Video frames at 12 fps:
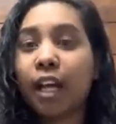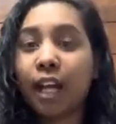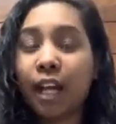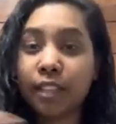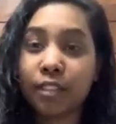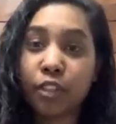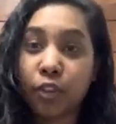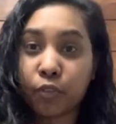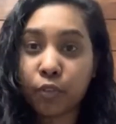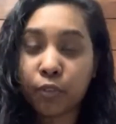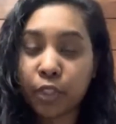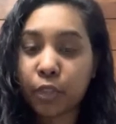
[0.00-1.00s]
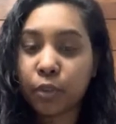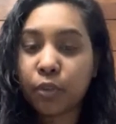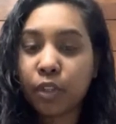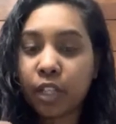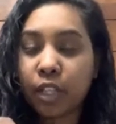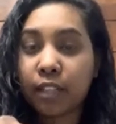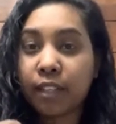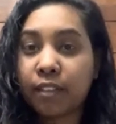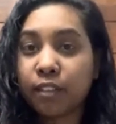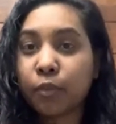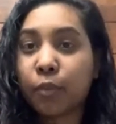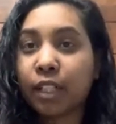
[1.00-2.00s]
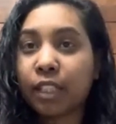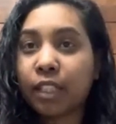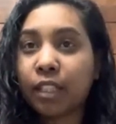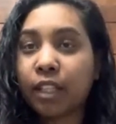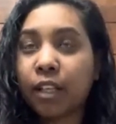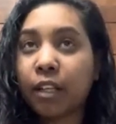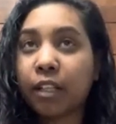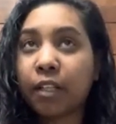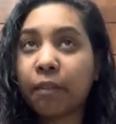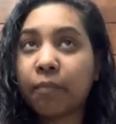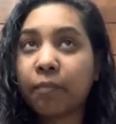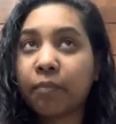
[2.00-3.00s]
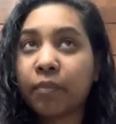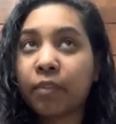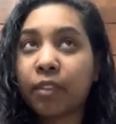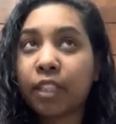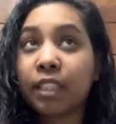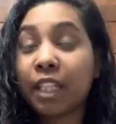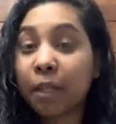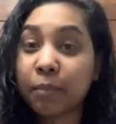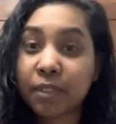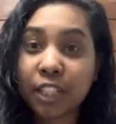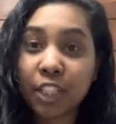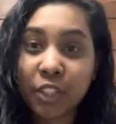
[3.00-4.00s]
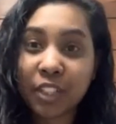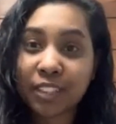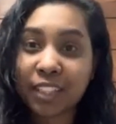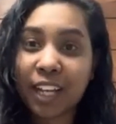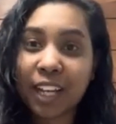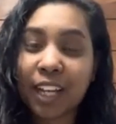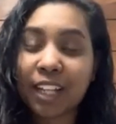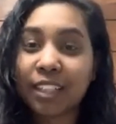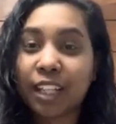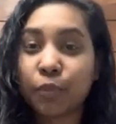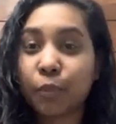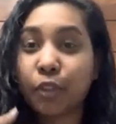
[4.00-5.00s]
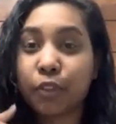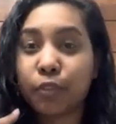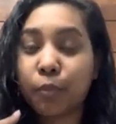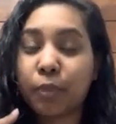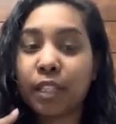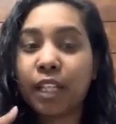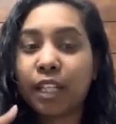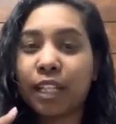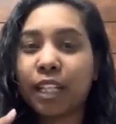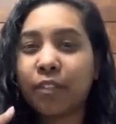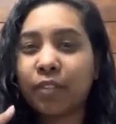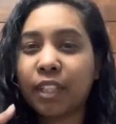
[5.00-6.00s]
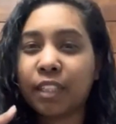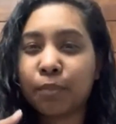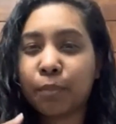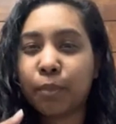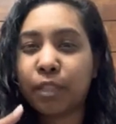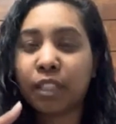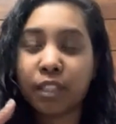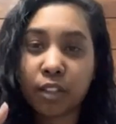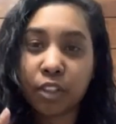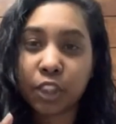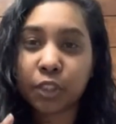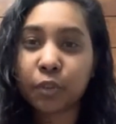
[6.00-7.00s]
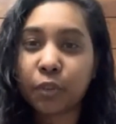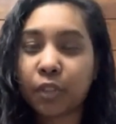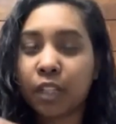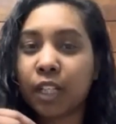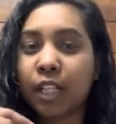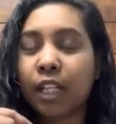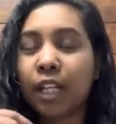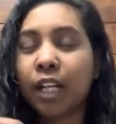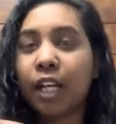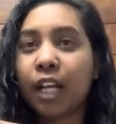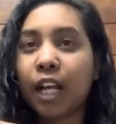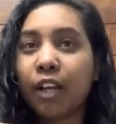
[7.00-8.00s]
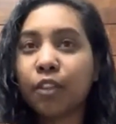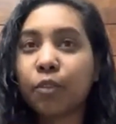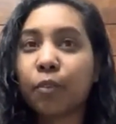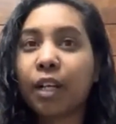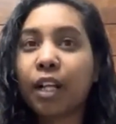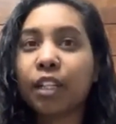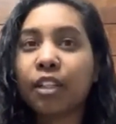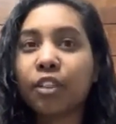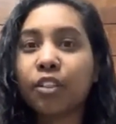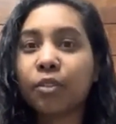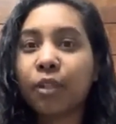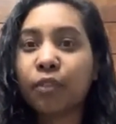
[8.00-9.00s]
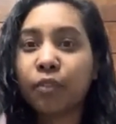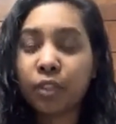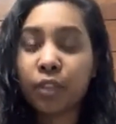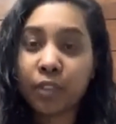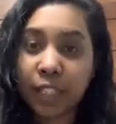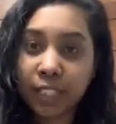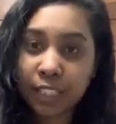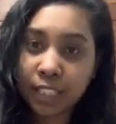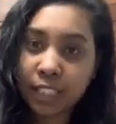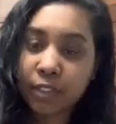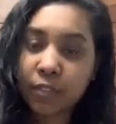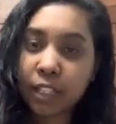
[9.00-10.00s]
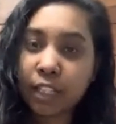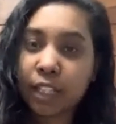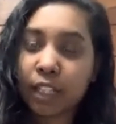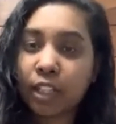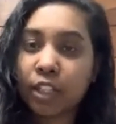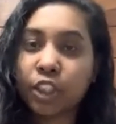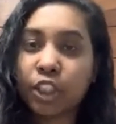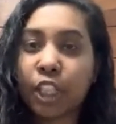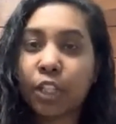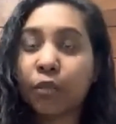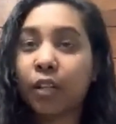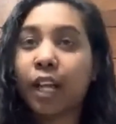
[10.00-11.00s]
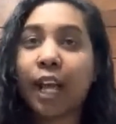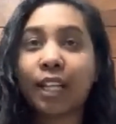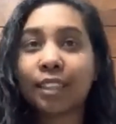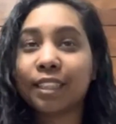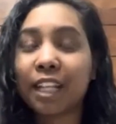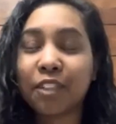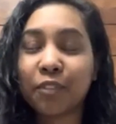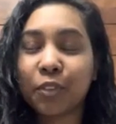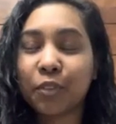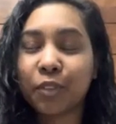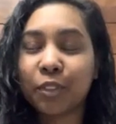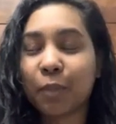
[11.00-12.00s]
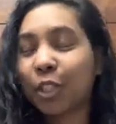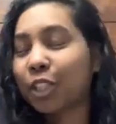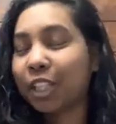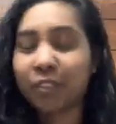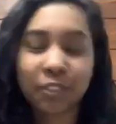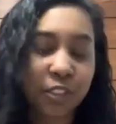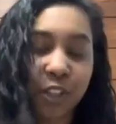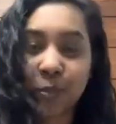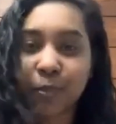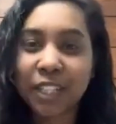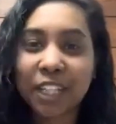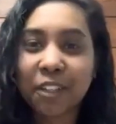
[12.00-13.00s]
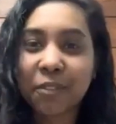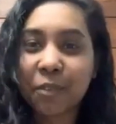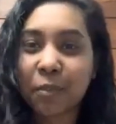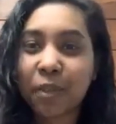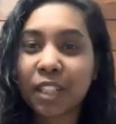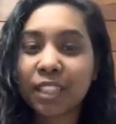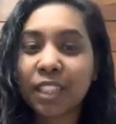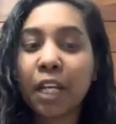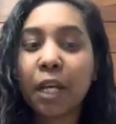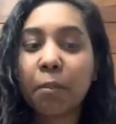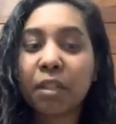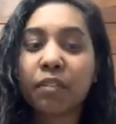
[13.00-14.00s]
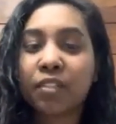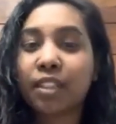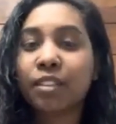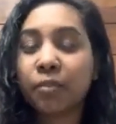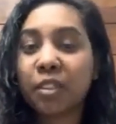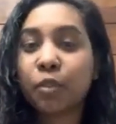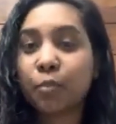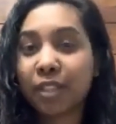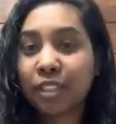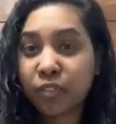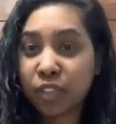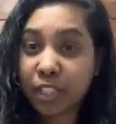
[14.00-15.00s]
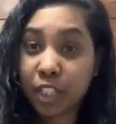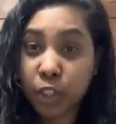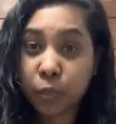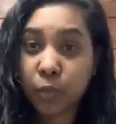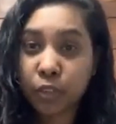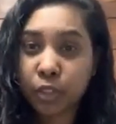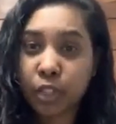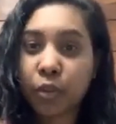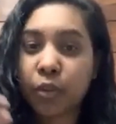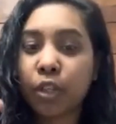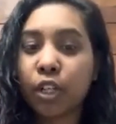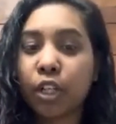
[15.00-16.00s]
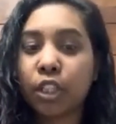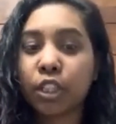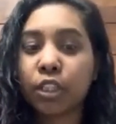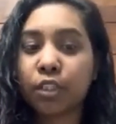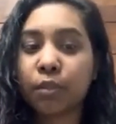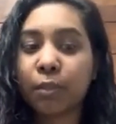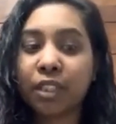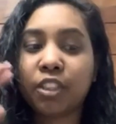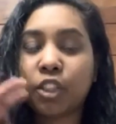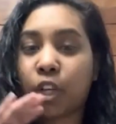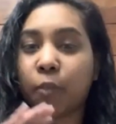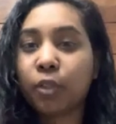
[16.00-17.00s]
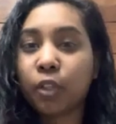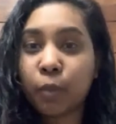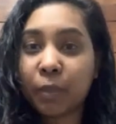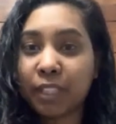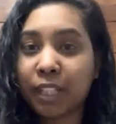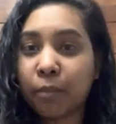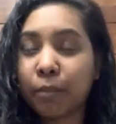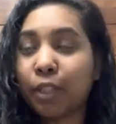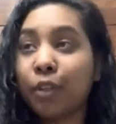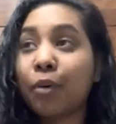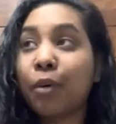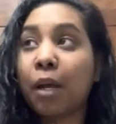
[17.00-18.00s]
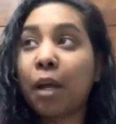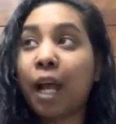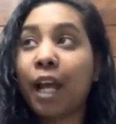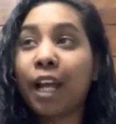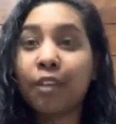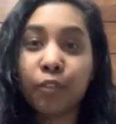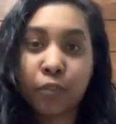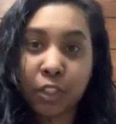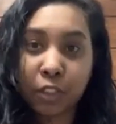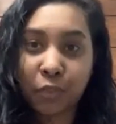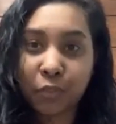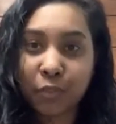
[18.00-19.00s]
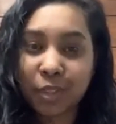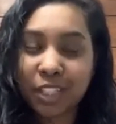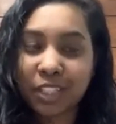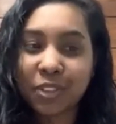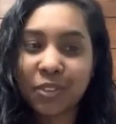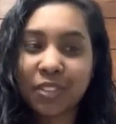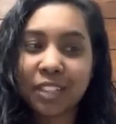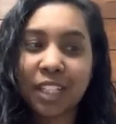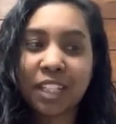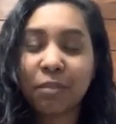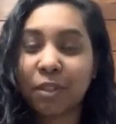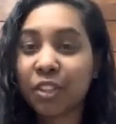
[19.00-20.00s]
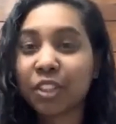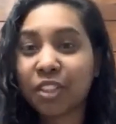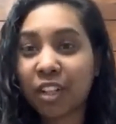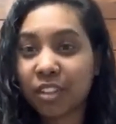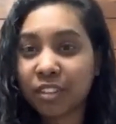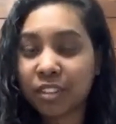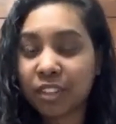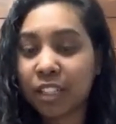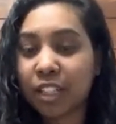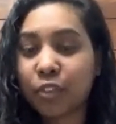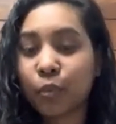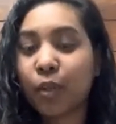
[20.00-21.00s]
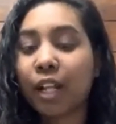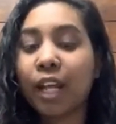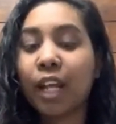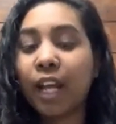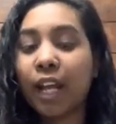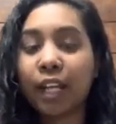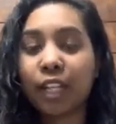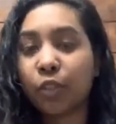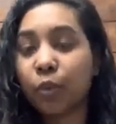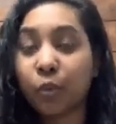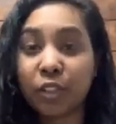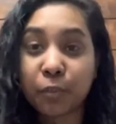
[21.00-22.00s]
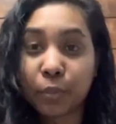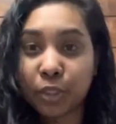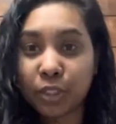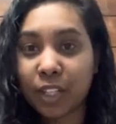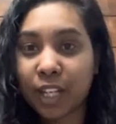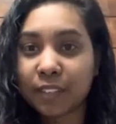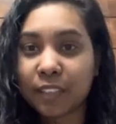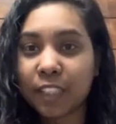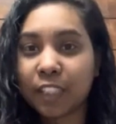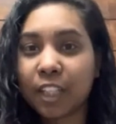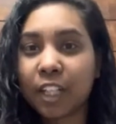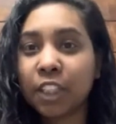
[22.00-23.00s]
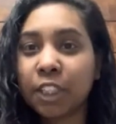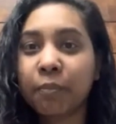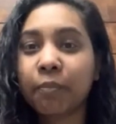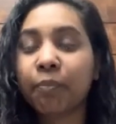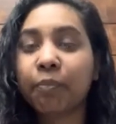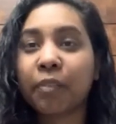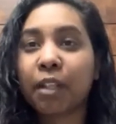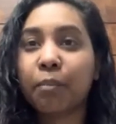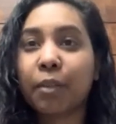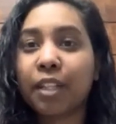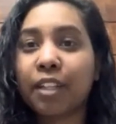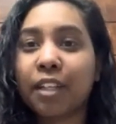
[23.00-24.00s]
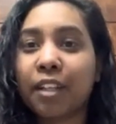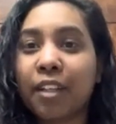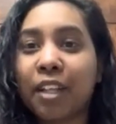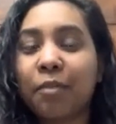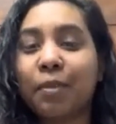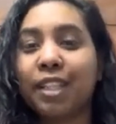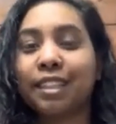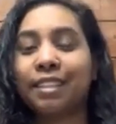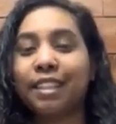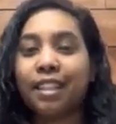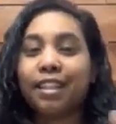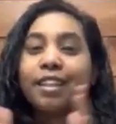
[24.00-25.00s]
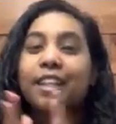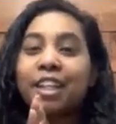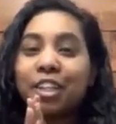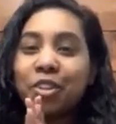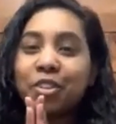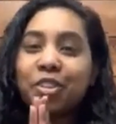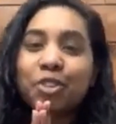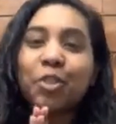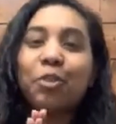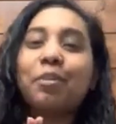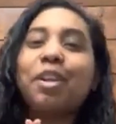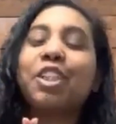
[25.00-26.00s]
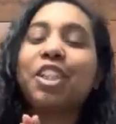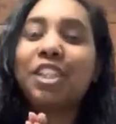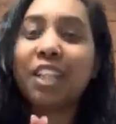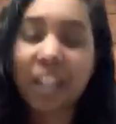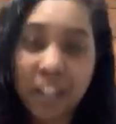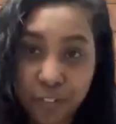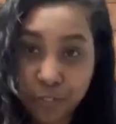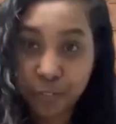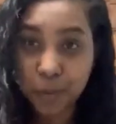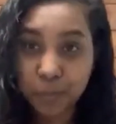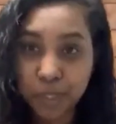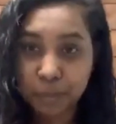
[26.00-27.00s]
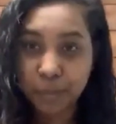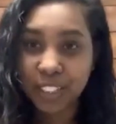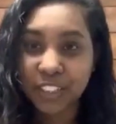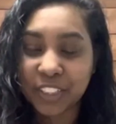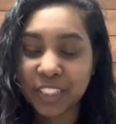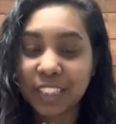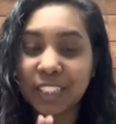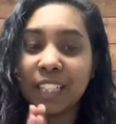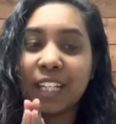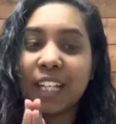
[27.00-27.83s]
as an overview, this is what tips and tricks I had that worked for me, and that I think it's pretty logical as well. So I thought of like giving like a general hindsight view, especially after not being here for a month. But if there's something specific that you want to know, just please drop a comment down below. I have a very good friend who's an immigration counselor as well. I can always put you guys in touch. But that being said, thank you so much for being patient